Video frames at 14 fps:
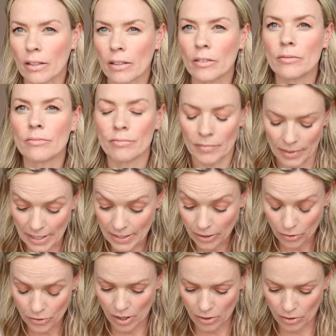though. Let's
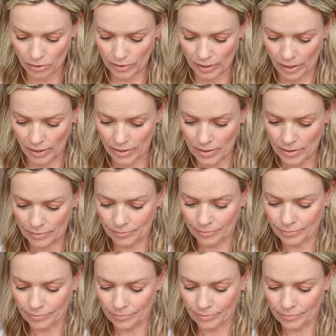go dark on the eyes.